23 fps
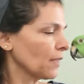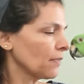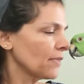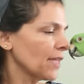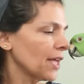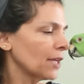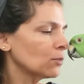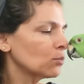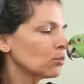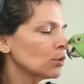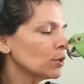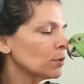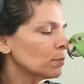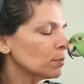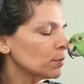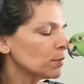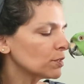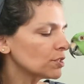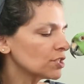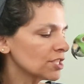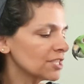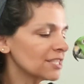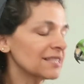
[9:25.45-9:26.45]
that wood
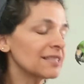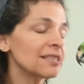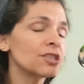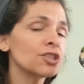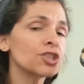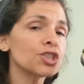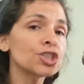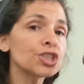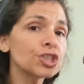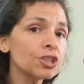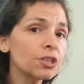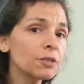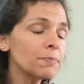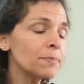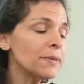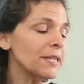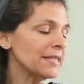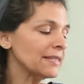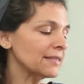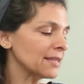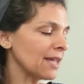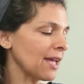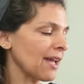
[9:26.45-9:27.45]
perches should
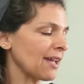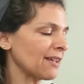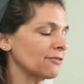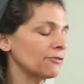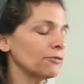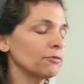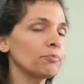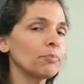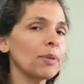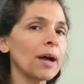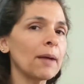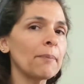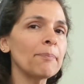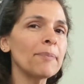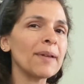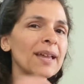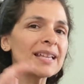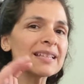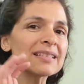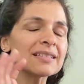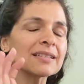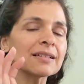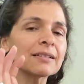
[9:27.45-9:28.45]
be safe, but
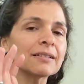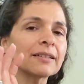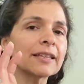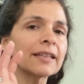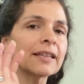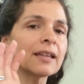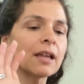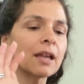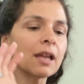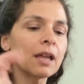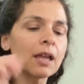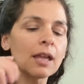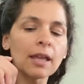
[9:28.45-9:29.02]
basically,